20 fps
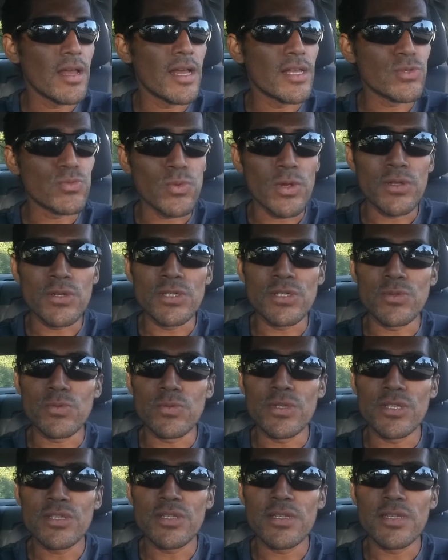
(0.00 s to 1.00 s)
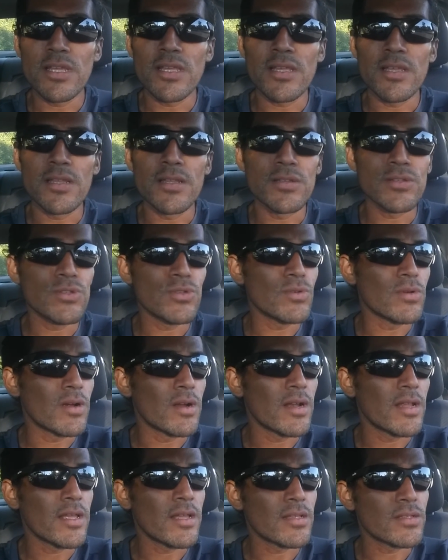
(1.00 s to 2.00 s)
as runners we should take it into
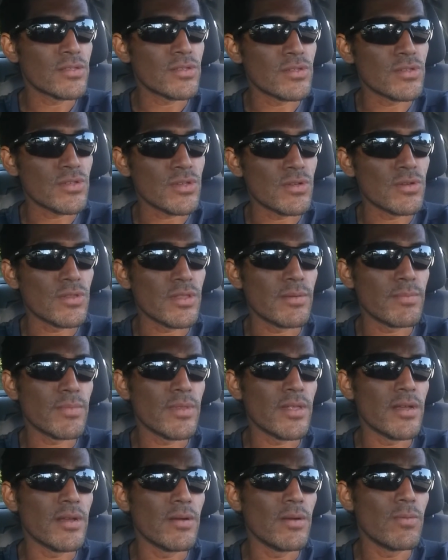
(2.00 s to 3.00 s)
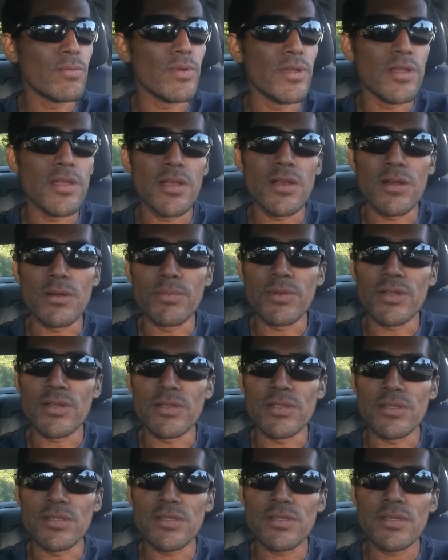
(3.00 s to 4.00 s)
our hands to show them that we care,
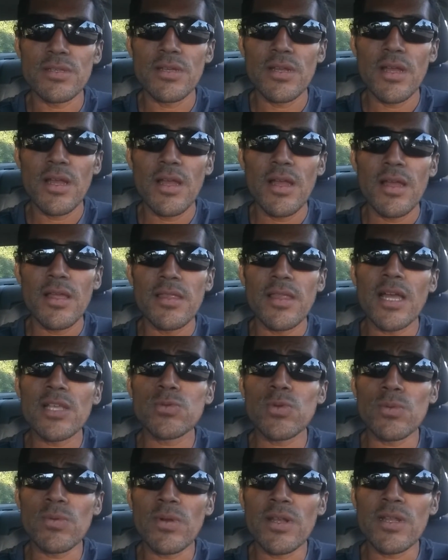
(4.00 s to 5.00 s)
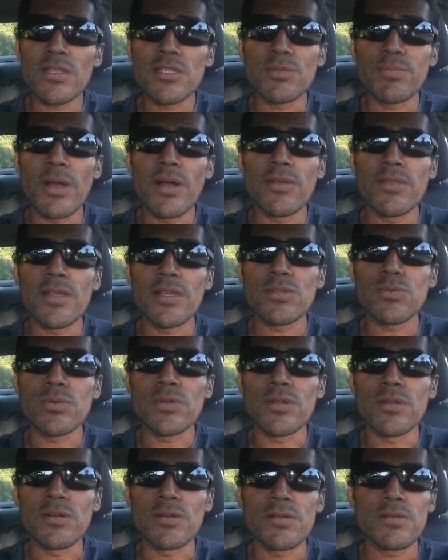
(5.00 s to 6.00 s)
because that's what running is about, and that's
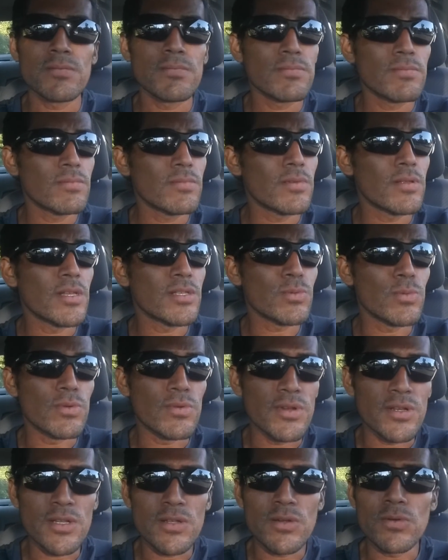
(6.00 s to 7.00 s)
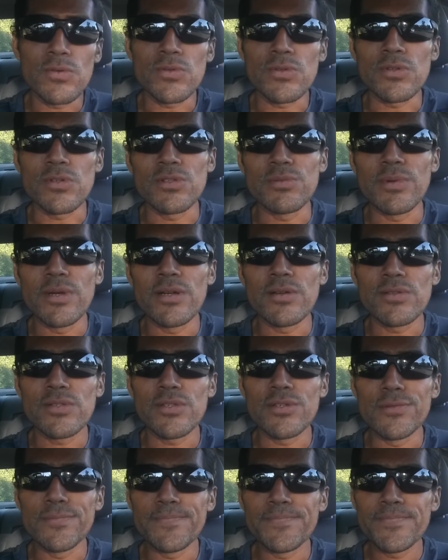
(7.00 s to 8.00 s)
what running culture is about.
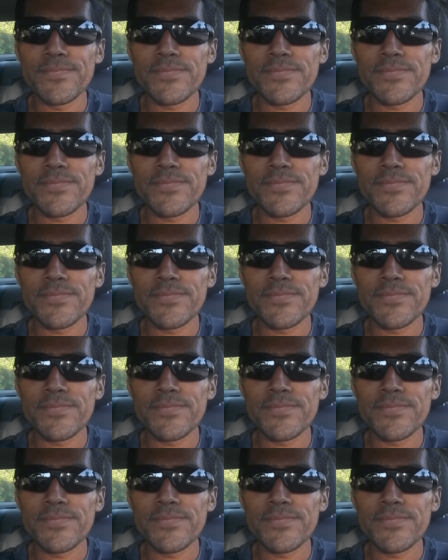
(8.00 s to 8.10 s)
So